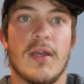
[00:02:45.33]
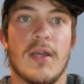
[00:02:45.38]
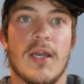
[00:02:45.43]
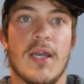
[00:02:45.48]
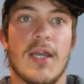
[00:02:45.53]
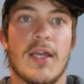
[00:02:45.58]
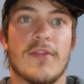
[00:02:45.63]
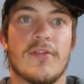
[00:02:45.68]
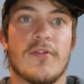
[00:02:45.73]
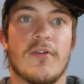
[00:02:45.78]

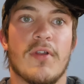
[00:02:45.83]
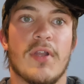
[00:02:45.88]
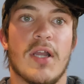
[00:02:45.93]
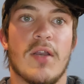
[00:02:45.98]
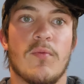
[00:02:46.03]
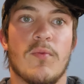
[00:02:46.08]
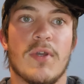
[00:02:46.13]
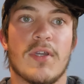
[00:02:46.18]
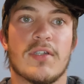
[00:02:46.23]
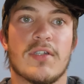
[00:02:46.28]
at 39
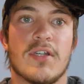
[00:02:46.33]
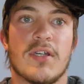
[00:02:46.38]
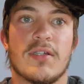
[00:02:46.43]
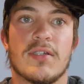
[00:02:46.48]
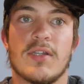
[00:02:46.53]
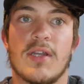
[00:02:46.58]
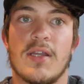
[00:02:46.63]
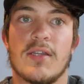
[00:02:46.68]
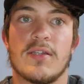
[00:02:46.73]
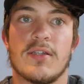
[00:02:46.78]
weeks
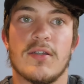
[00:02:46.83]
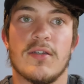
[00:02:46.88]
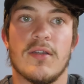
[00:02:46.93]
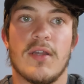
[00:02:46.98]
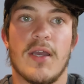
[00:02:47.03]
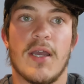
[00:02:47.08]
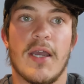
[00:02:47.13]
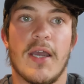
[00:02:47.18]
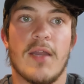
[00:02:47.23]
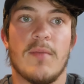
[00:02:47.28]
gestation,
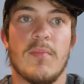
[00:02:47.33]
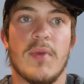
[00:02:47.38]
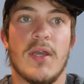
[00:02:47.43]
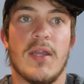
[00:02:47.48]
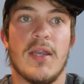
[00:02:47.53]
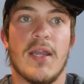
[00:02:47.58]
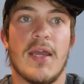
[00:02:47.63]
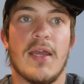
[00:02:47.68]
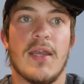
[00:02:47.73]
had been